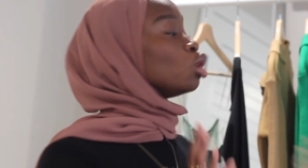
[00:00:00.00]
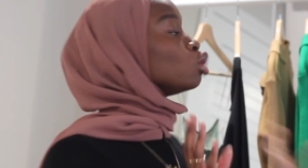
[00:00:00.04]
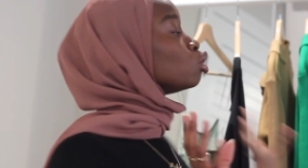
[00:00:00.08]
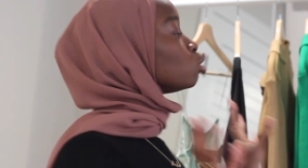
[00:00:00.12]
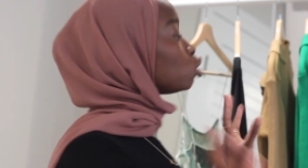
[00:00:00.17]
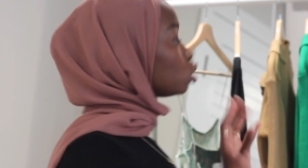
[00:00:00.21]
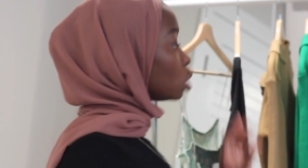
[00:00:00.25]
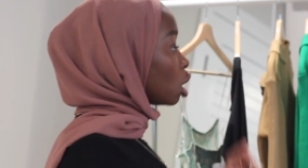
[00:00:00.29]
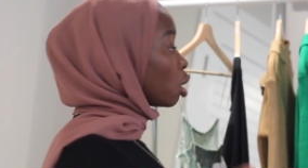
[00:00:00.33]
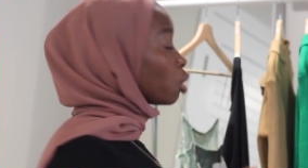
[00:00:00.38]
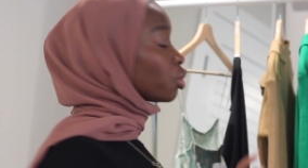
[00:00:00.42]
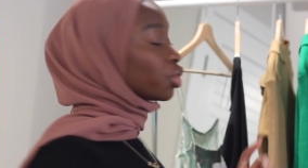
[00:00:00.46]

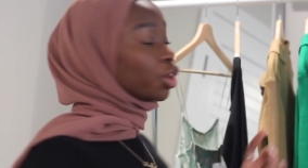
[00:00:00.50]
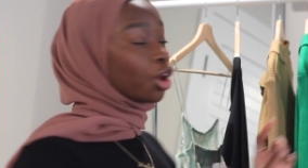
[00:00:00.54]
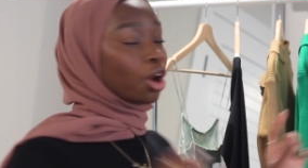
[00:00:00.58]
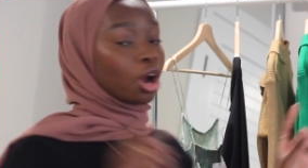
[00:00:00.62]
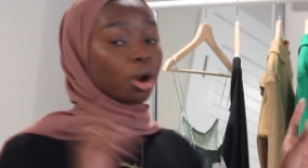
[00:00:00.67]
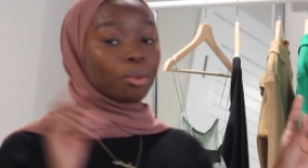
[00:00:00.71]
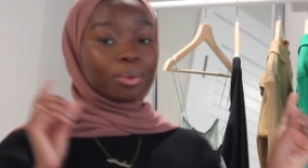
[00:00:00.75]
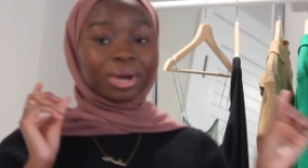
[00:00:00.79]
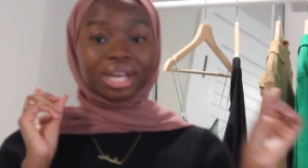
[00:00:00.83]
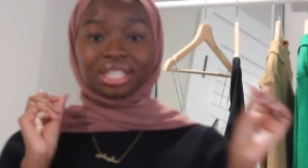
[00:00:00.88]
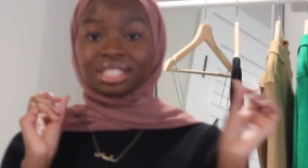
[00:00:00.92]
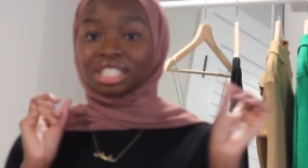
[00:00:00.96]
so there
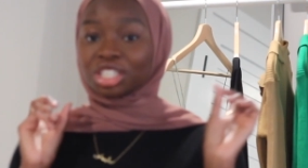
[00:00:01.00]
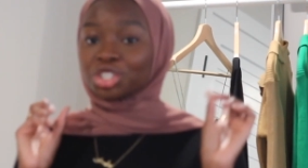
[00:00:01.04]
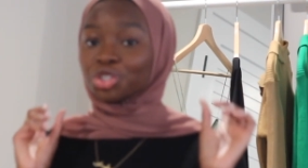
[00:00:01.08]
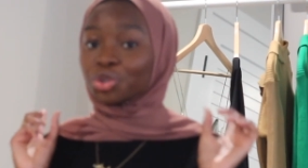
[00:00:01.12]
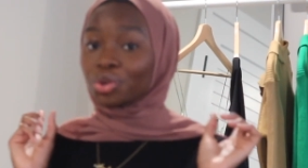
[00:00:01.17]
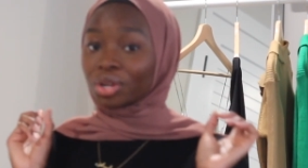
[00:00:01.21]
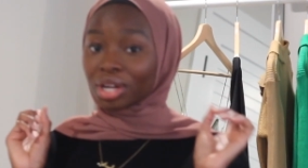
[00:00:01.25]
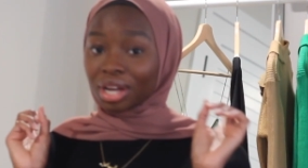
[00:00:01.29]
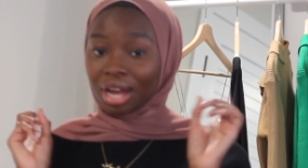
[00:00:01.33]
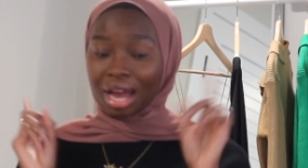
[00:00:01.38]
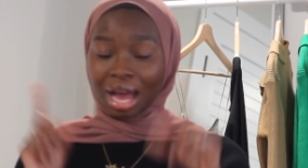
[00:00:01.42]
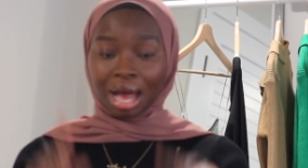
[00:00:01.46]
are ways that you
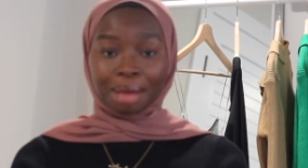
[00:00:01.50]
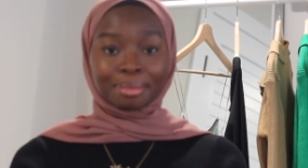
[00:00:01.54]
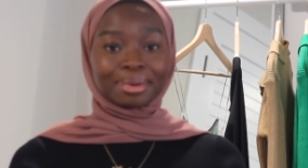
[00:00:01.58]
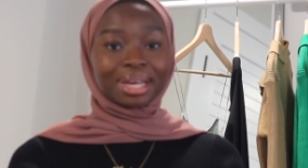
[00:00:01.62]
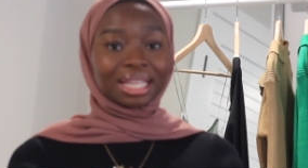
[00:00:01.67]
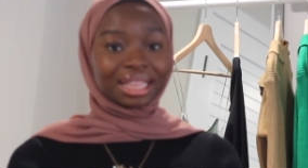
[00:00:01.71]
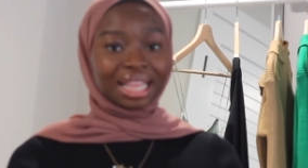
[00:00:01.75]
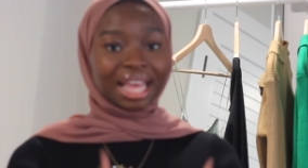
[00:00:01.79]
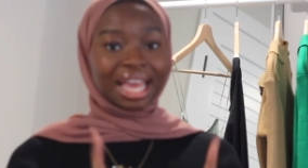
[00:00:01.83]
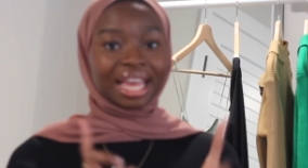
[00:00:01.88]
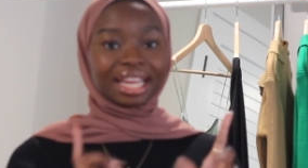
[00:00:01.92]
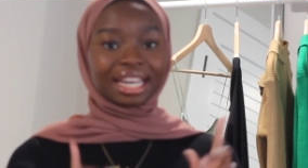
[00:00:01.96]
can
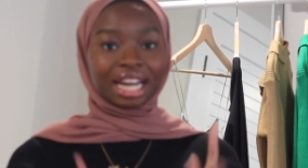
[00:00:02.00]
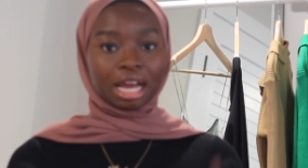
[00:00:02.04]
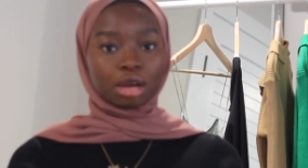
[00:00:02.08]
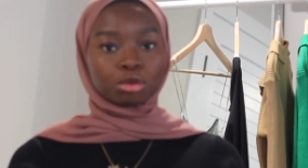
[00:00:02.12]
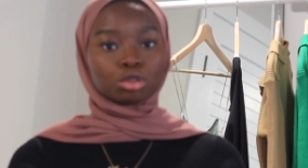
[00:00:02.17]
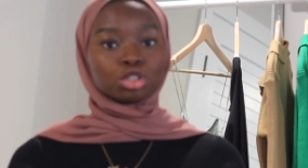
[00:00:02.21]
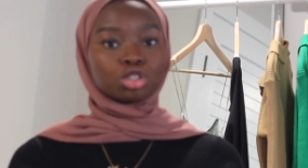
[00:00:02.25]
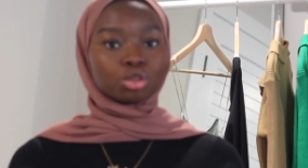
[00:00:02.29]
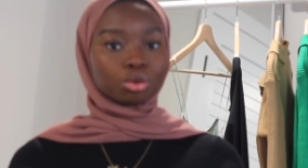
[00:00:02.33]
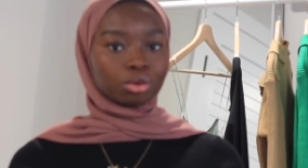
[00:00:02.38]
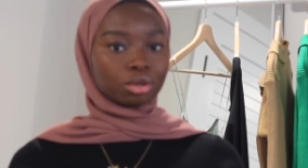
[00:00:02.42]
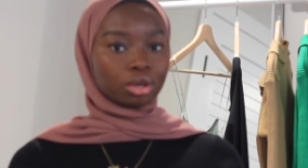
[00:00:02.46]
combat that and i'll
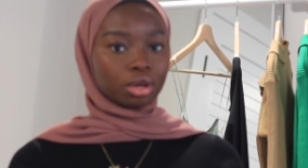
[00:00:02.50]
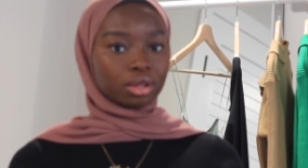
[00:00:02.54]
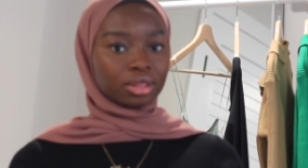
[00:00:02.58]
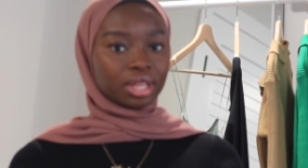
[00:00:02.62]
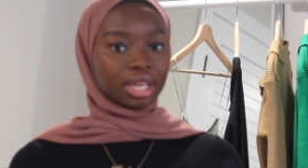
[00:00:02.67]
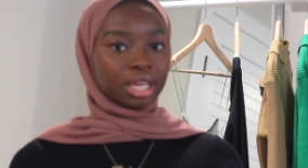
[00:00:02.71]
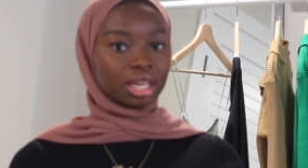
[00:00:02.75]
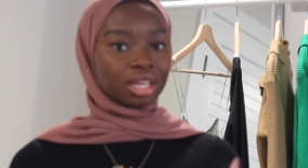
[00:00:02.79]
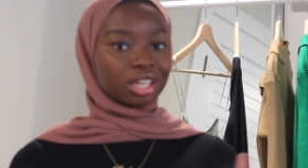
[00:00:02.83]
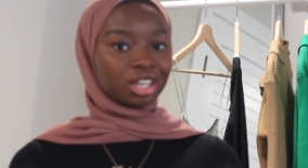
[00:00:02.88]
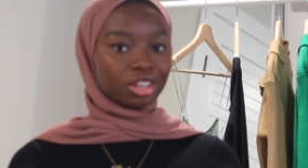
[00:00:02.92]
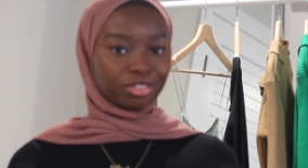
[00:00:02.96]
show y'all
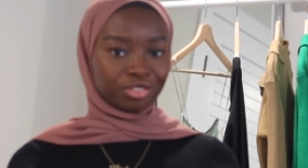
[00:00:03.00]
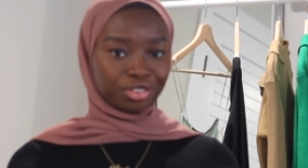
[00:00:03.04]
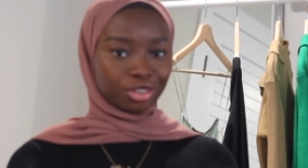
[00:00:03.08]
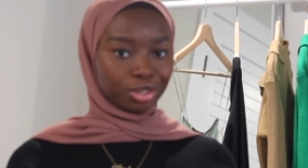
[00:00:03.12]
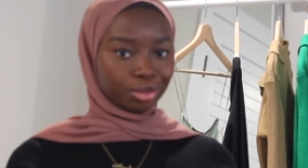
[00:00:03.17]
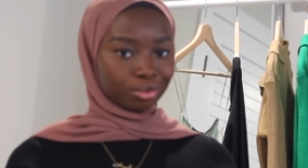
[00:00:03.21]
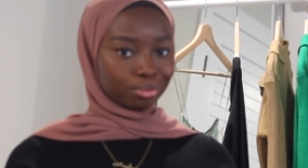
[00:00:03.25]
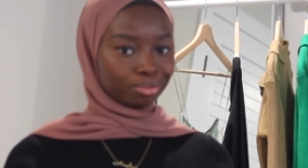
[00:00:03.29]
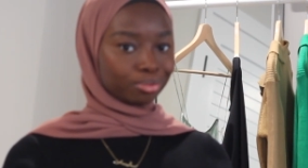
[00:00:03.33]
that in a few